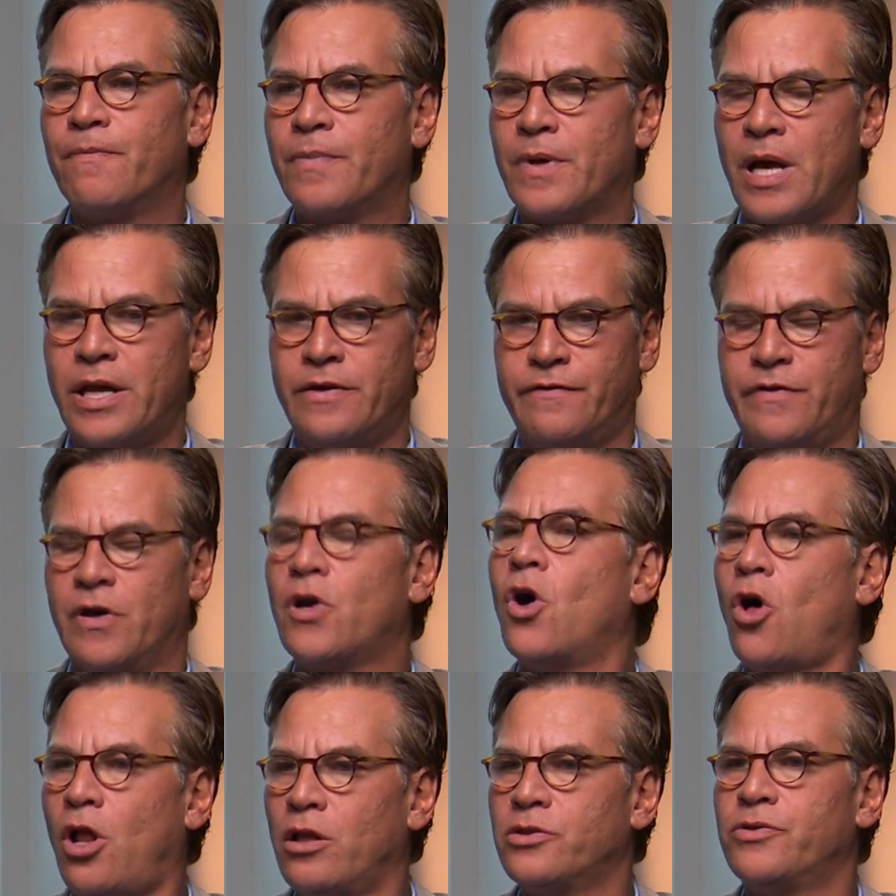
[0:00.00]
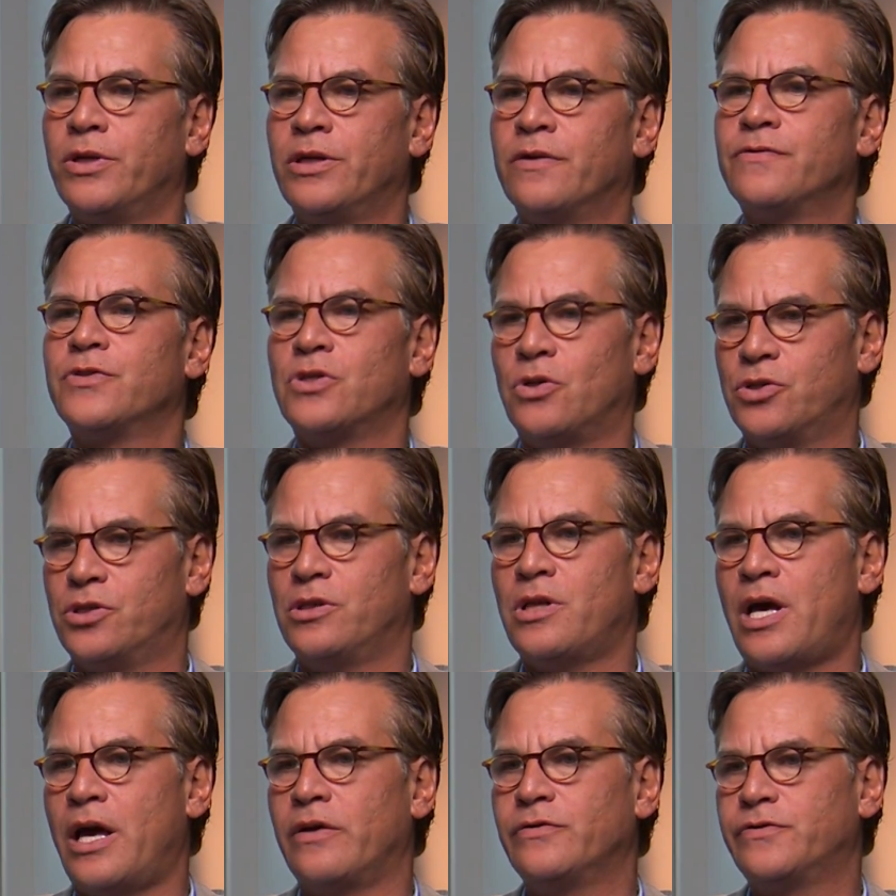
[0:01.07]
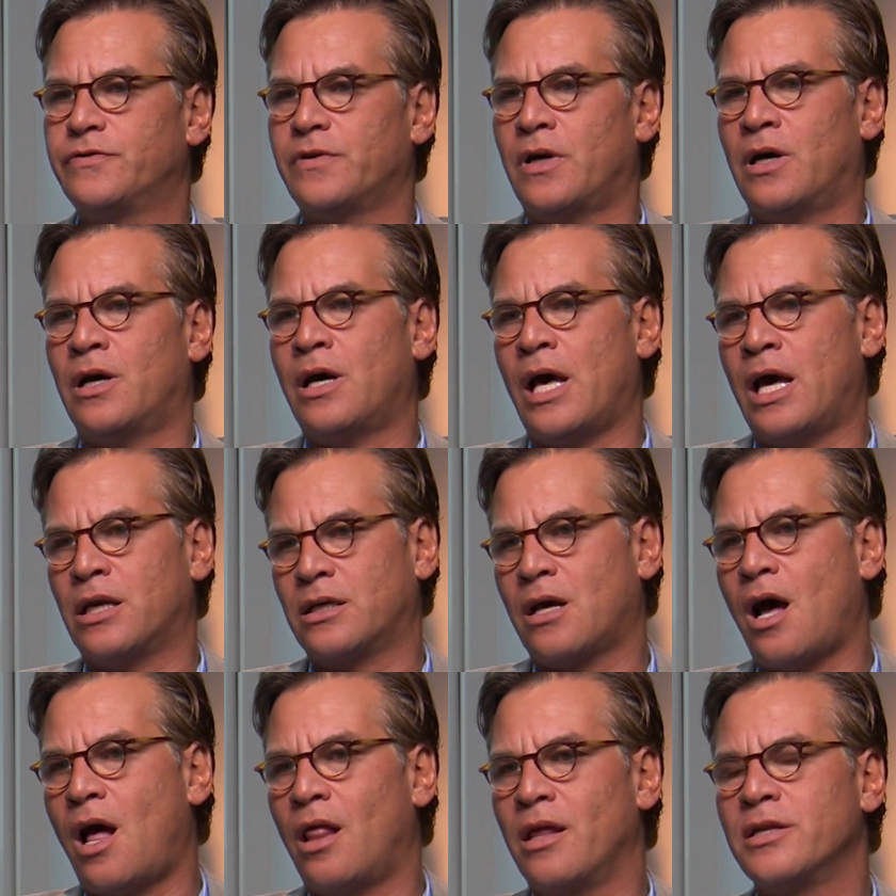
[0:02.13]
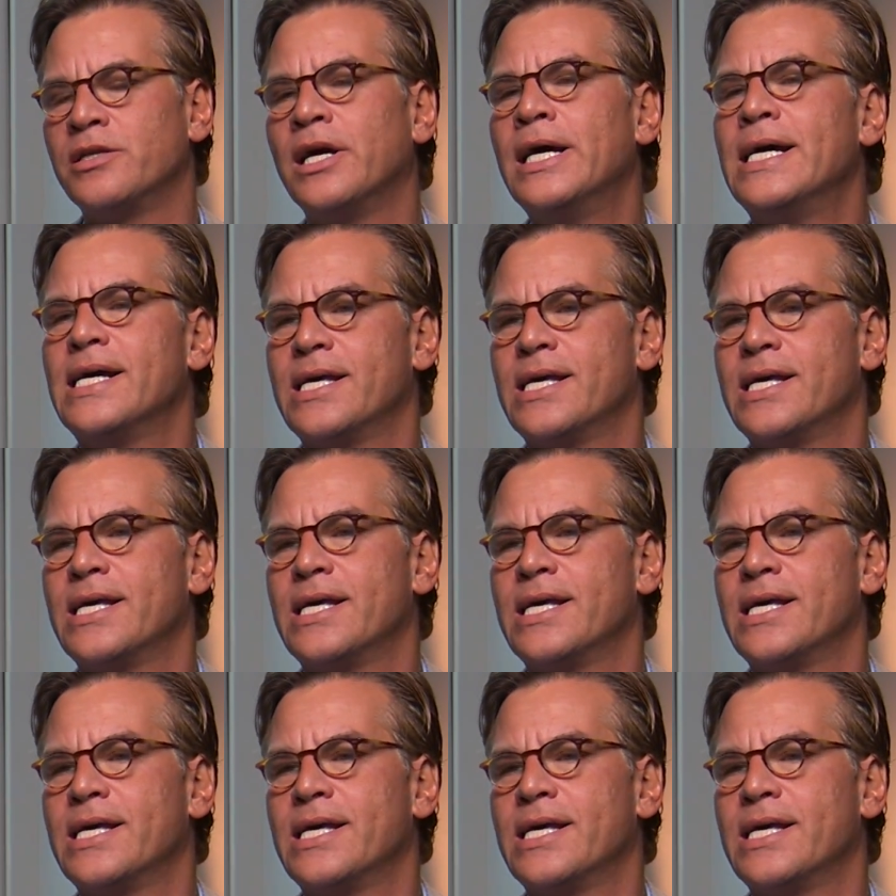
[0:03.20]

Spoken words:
kind of the cauldron of social life at college.